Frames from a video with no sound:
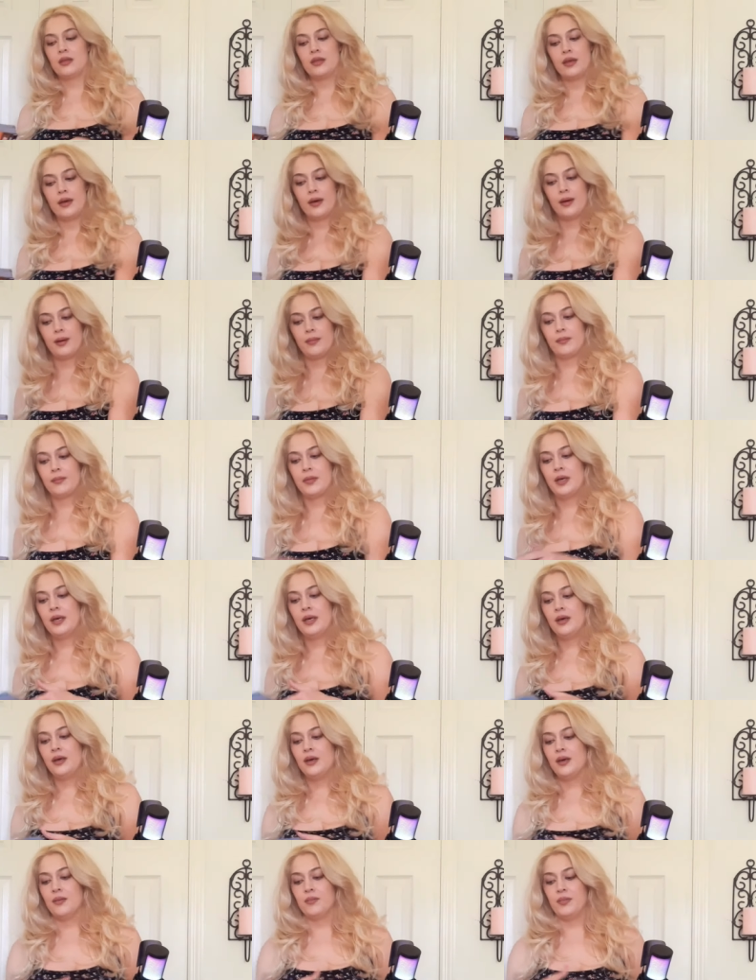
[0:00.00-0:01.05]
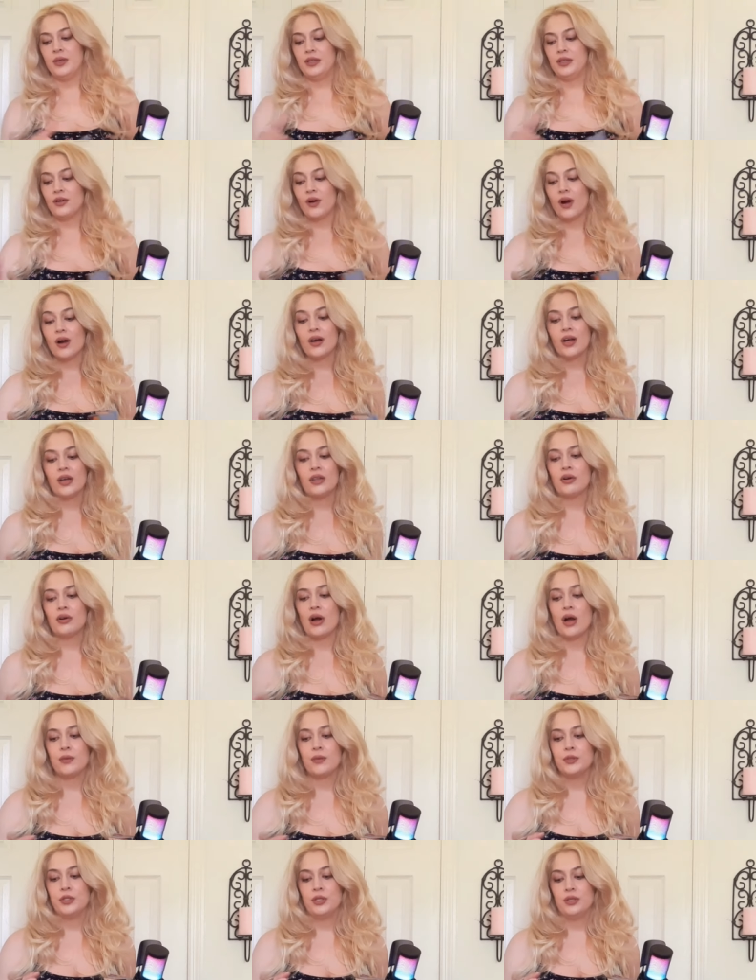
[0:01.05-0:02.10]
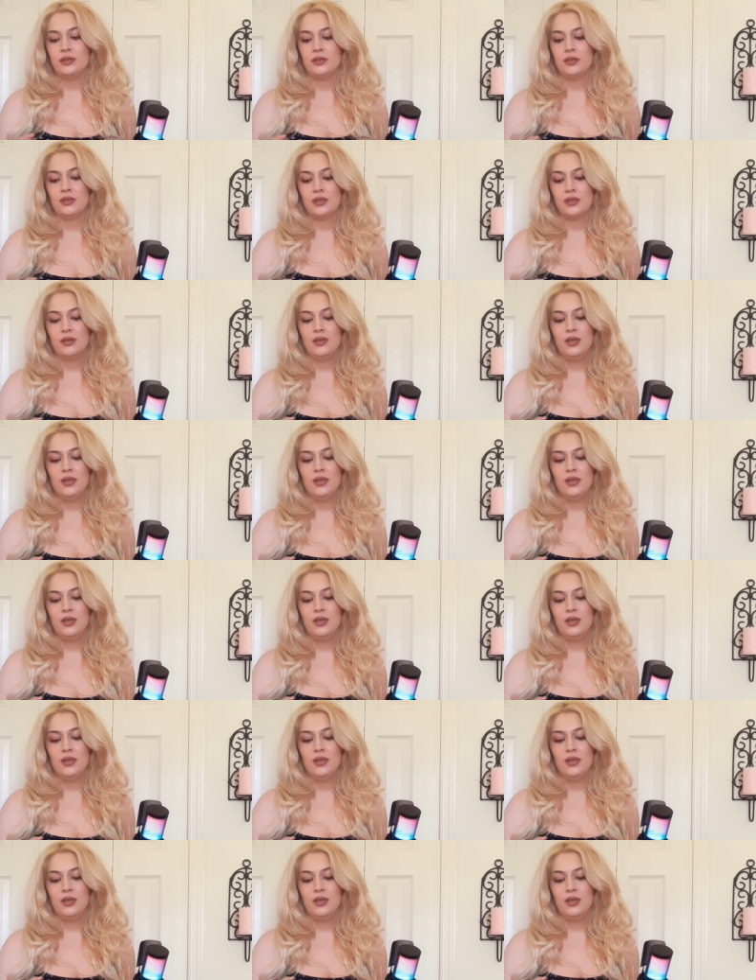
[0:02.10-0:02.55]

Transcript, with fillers: But there are other options.